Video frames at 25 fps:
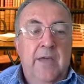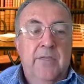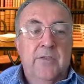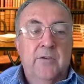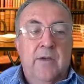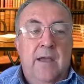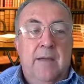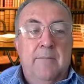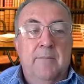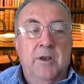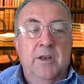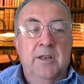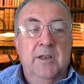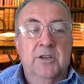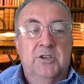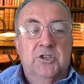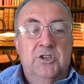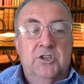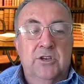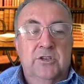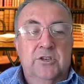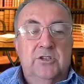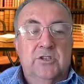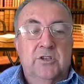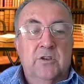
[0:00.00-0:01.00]
Other
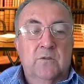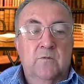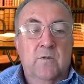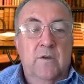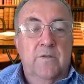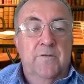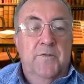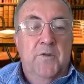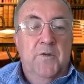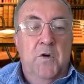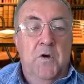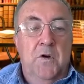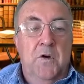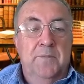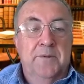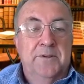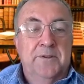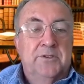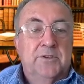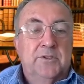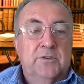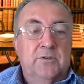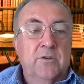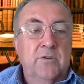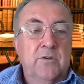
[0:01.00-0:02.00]
abolitionists and
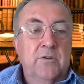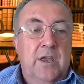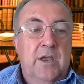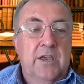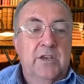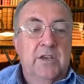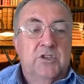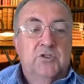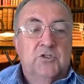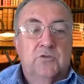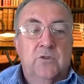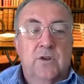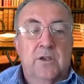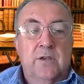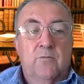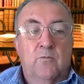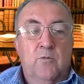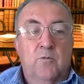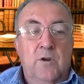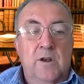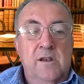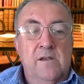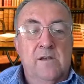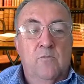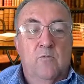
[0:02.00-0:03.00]
reformists through history, and
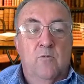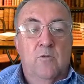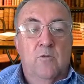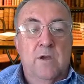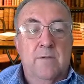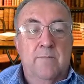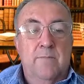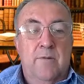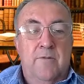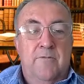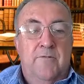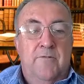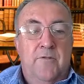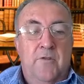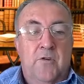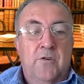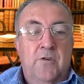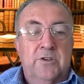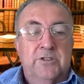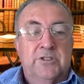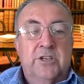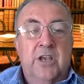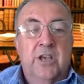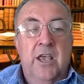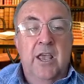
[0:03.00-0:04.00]
William
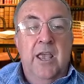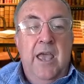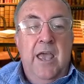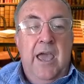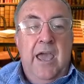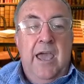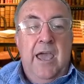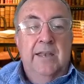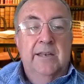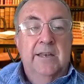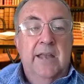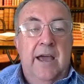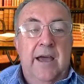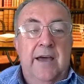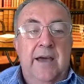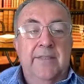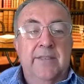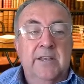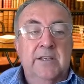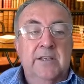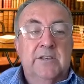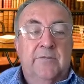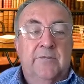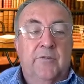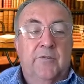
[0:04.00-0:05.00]
Wilberforce and
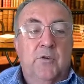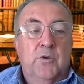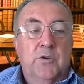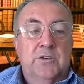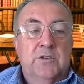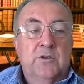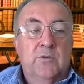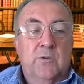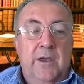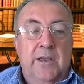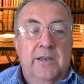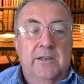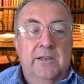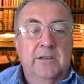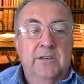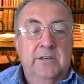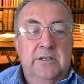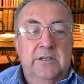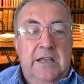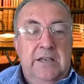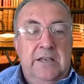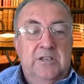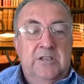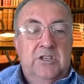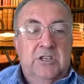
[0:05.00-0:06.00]
others, fought to
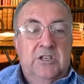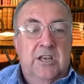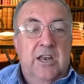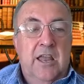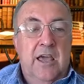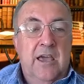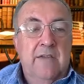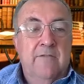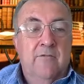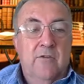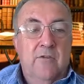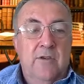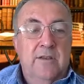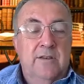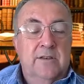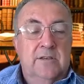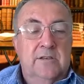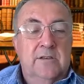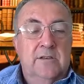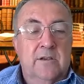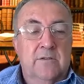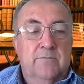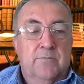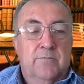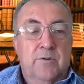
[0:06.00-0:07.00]
end slavery and
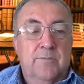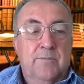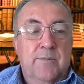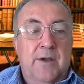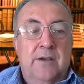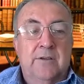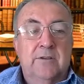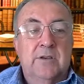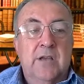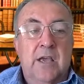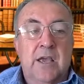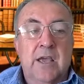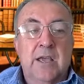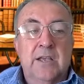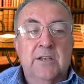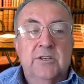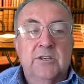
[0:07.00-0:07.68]
to promote